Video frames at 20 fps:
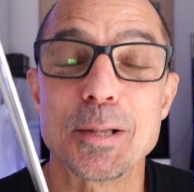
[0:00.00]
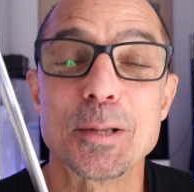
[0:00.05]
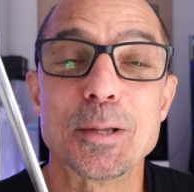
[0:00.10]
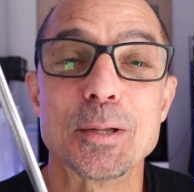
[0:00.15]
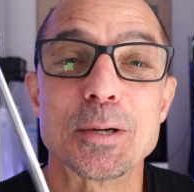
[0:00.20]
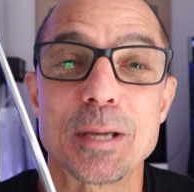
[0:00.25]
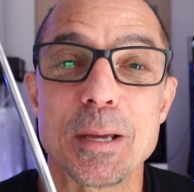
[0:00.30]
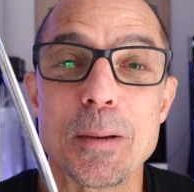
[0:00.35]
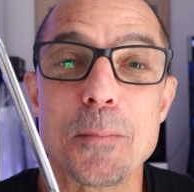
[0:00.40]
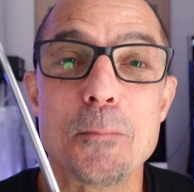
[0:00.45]
a
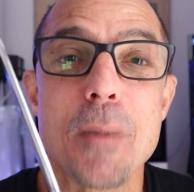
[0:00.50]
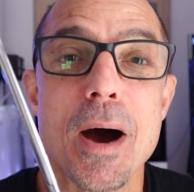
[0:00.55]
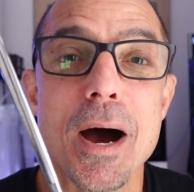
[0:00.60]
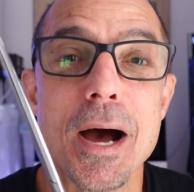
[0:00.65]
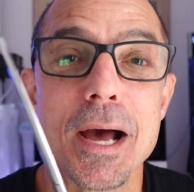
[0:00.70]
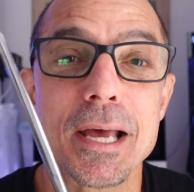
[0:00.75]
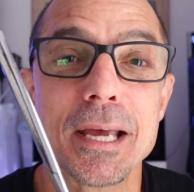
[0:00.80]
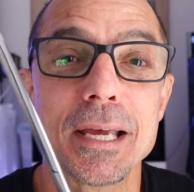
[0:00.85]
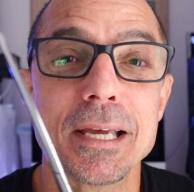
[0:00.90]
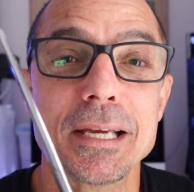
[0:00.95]
look at
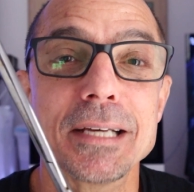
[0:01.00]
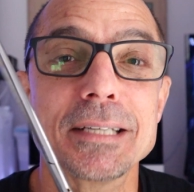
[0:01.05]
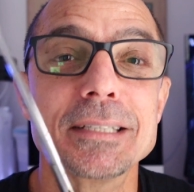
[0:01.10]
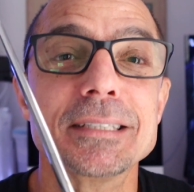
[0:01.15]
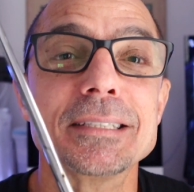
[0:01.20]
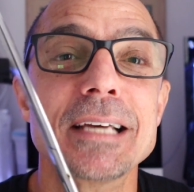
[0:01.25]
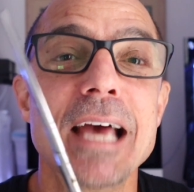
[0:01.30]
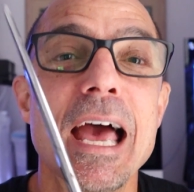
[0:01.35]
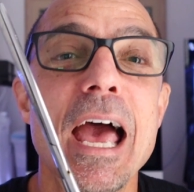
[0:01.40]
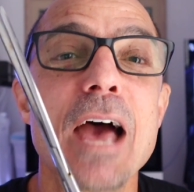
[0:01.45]
my
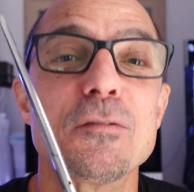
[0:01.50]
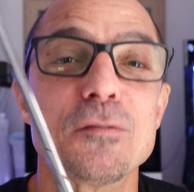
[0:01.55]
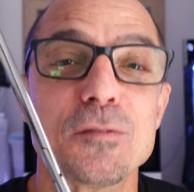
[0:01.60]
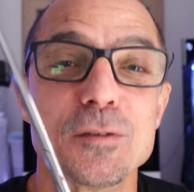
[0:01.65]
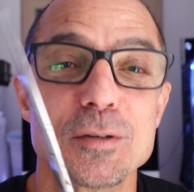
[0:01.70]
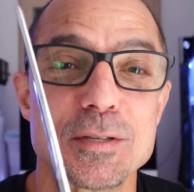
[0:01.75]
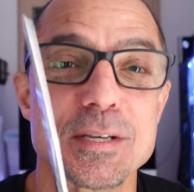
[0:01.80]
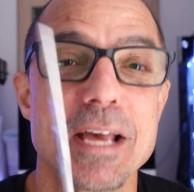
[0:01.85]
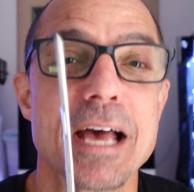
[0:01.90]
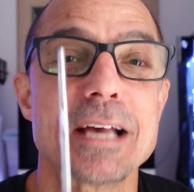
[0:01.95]

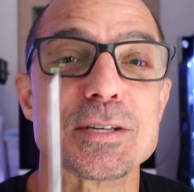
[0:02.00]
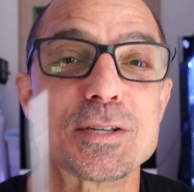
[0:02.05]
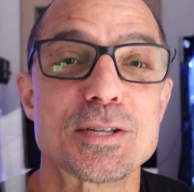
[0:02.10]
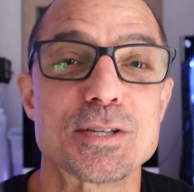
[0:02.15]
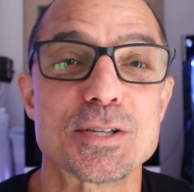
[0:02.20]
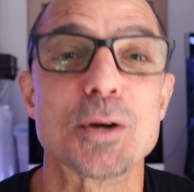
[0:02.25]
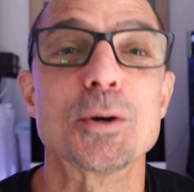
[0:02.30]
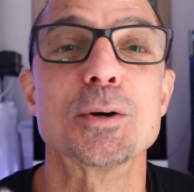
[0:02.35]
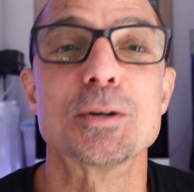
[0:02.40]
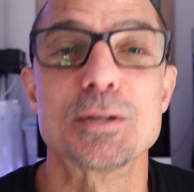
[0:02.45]
efforts at
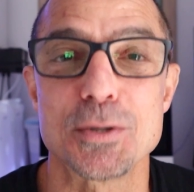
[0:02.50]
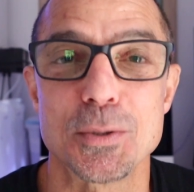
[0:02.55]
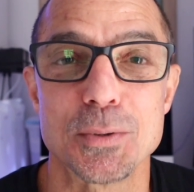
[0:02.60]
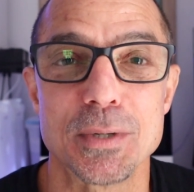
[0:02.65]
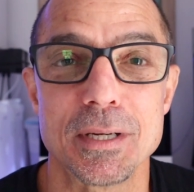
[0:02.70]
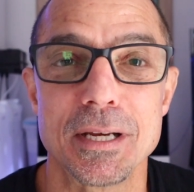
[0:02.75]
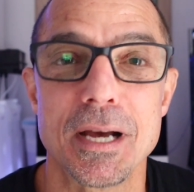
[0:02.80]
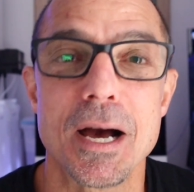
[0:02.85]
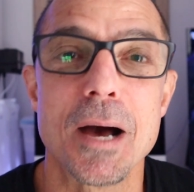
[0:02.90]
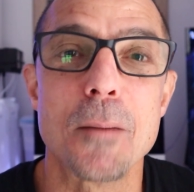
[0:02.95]

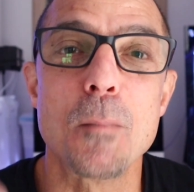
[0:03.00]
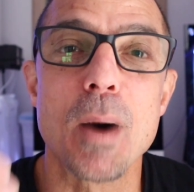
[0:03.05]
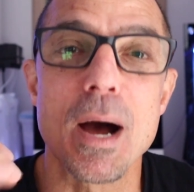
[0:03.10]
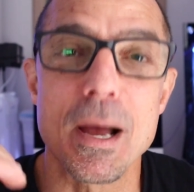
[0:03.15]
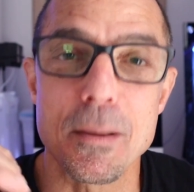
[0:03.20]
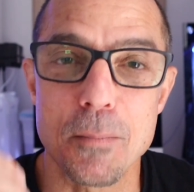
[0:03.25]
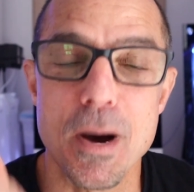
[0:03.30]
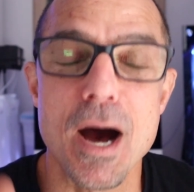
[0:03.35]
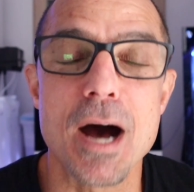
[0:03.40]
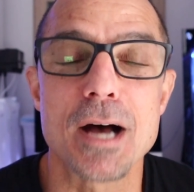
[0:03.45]
surgery on
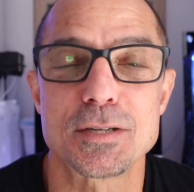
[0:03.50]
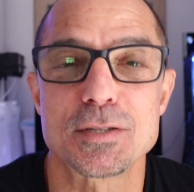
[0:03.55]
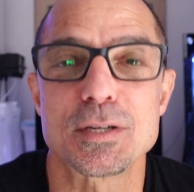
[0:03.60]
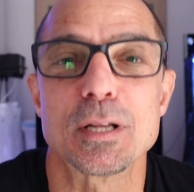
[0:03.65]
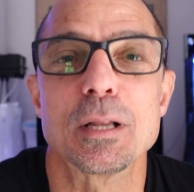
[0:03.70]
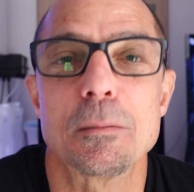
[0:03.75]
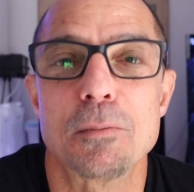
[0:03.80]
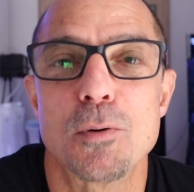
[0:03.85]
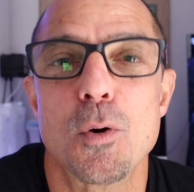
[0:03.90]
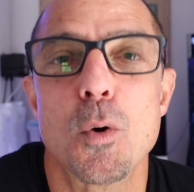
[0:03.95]
my
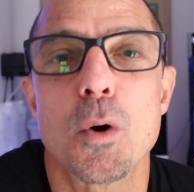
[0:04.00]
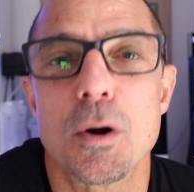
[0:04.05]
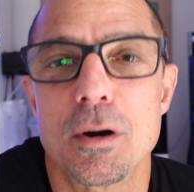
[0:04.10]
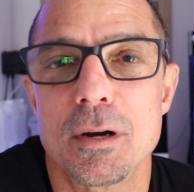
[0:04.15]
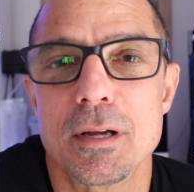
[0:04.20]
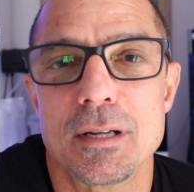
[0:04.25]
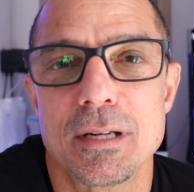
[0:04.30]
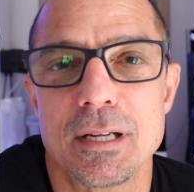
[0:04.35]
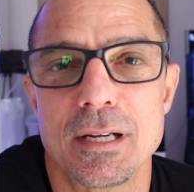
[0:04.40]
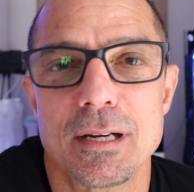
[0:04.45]

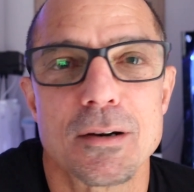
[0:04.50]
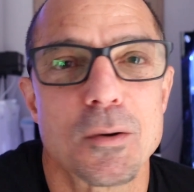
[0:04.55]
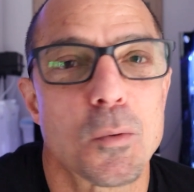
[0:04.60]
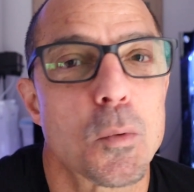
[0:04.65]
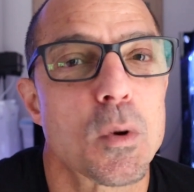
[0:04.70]
Pocillopora in here.